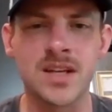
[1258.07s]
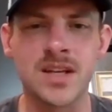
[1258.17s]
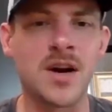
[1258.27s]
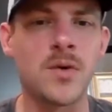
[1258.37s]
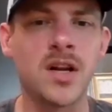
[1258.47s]

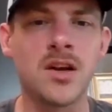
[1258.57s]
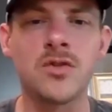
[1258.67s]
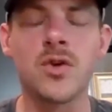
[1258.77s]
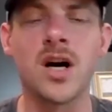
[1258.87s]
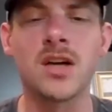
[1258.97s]
If I wanted to go
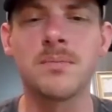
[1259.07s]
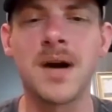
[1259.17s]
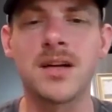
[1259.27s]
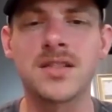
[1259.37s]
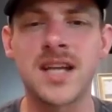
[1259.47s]
do a
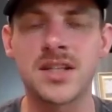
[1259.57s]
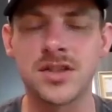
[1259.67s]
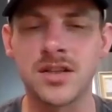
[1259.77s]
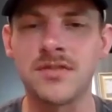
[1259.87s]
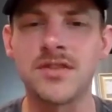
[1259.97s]
100-mile
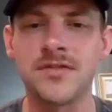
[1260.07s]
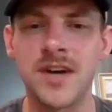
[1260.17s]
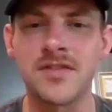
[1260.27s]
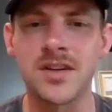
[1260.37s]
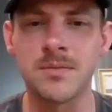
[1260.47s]
section of the
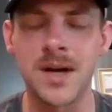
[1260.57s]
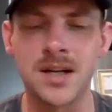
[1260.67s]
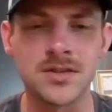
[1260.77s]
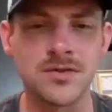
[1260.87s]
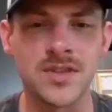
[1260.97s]
500
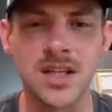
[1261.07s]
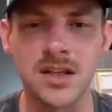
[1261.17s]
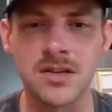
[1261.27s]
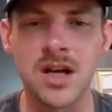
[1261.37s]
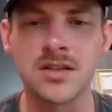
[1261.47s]
miles you've
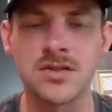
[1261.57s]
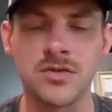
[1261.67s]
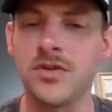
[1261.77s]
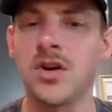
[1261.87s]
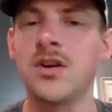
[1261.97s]
done so
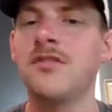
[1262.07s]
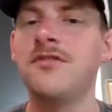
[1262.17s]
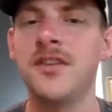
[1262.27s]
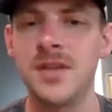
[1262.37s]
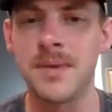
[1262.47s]
far, or
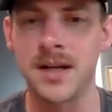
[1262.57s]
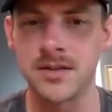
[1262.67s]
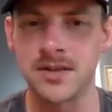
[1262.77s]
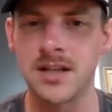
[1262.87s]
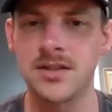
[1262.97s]
a 50-mile
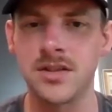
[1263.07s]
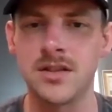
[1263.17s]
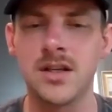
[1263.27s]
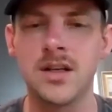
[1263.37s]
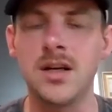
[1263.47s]
section,
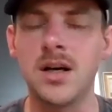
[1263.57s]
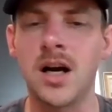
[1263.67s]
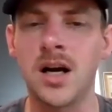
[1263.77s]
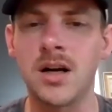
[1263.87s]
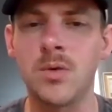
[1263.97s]

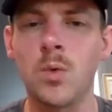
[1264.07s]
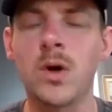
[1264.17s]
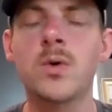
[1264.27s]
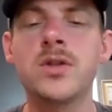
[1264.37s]
where